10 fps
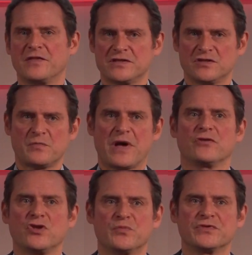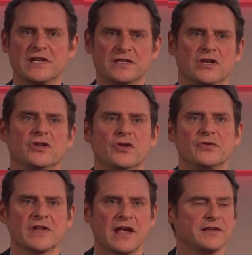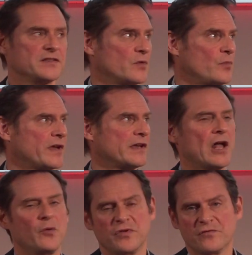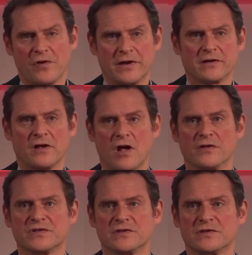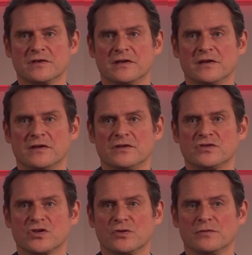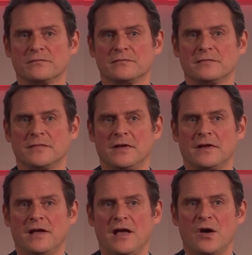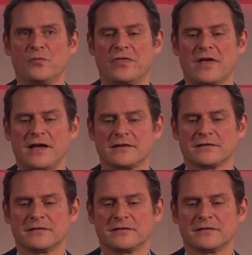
This is about you presenting a use case that we can help you find answers to. And with that,